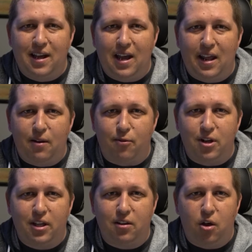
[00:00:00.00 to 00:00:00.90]
and a
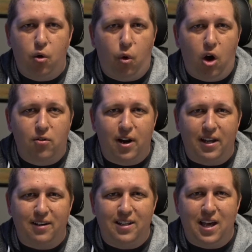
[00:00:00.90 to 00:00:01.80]
really low walk
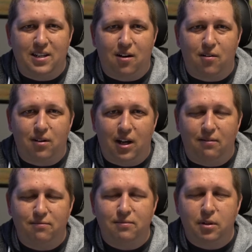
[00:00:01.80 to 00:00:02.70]
rate in that.
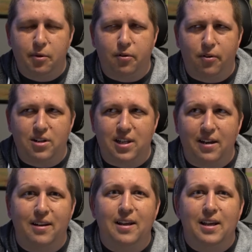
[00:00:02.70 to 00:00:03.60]
Let me rephrase that.